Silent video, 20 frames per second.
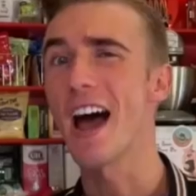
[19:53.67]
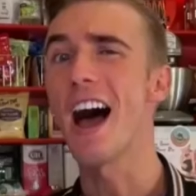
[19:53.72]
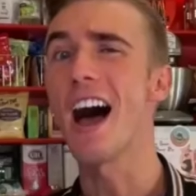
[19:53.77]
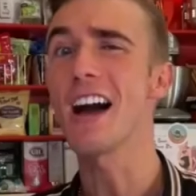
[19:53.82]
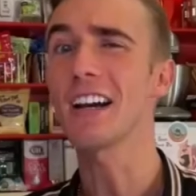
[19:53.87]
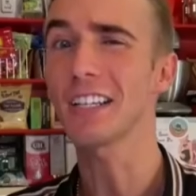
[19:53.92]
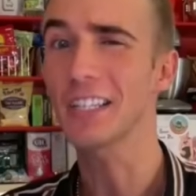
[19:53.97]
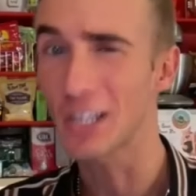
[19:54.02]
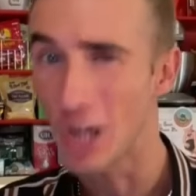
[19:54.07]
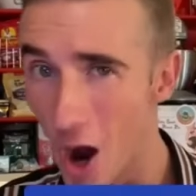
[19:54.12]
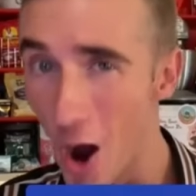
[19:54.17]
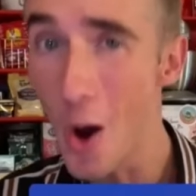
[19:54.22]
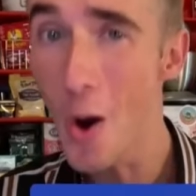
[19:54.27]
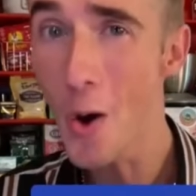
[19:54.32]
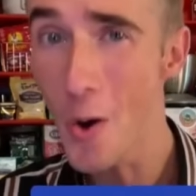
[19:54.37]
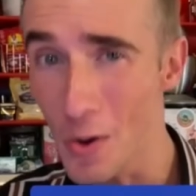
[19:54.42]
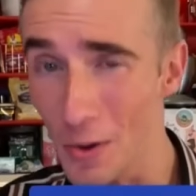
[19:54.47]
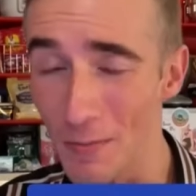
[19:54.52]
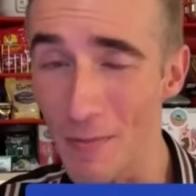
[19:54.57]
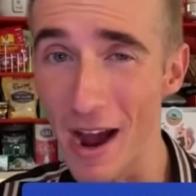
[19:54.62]
A
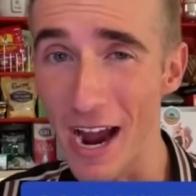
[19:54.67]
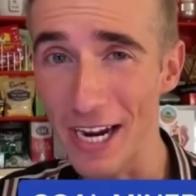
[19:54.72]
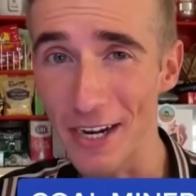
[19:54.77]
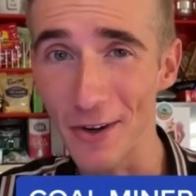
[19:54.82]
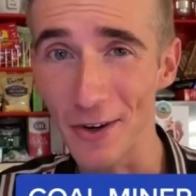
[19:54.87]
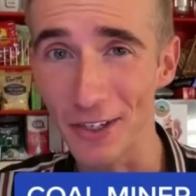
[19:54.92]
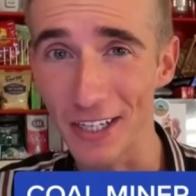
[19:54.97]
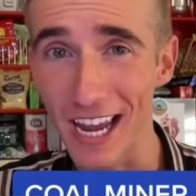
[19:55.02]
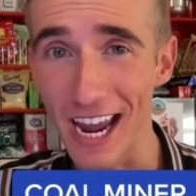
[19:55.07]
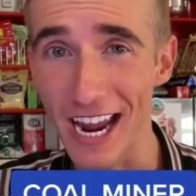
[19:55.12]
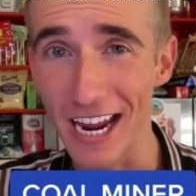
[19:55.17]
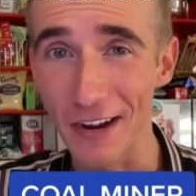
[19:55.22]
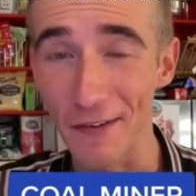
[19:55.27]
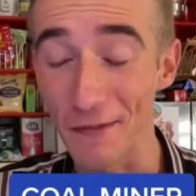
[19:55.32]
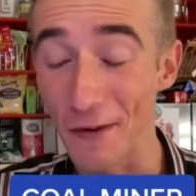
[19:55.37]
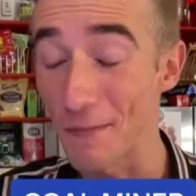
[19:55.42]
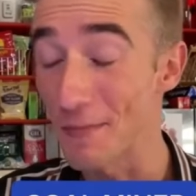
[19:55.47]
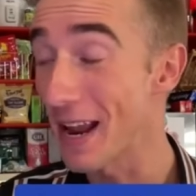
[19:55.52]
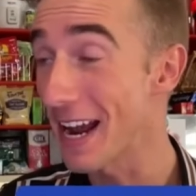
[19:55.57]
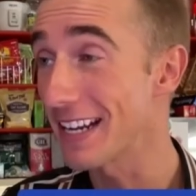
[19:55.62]
coal miner cake
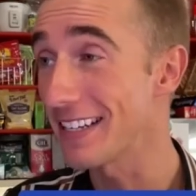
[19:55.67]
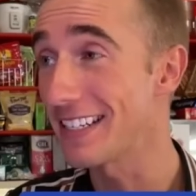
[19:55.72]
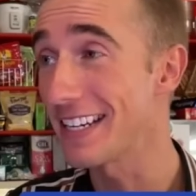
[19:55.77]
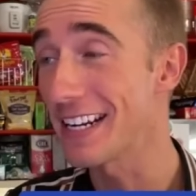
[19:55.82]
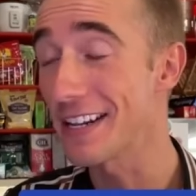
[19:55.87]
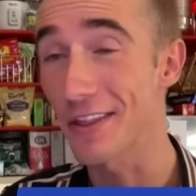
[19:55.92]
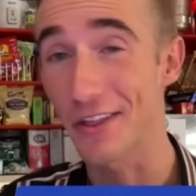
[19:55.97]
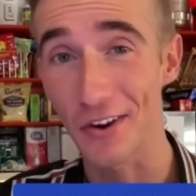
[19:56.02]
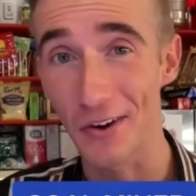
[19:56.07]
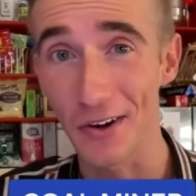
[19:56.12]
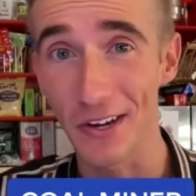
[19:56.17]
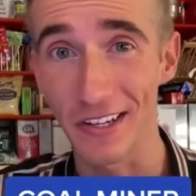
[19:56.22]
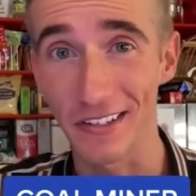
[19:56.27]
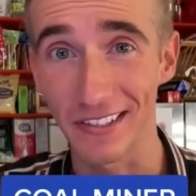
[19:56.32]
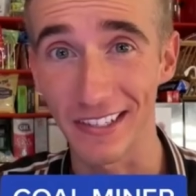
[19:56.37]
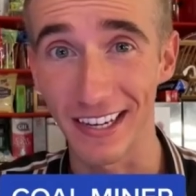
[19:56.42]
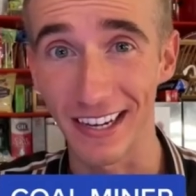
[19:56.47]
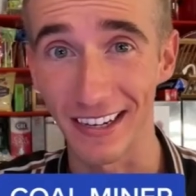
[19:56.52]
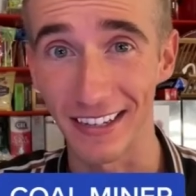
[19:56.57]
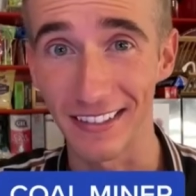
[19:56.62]
from
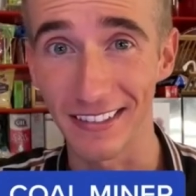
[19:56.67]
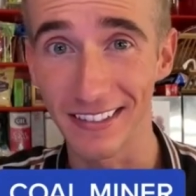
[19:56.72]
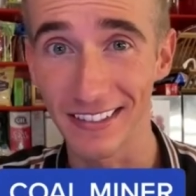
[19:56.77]
1936.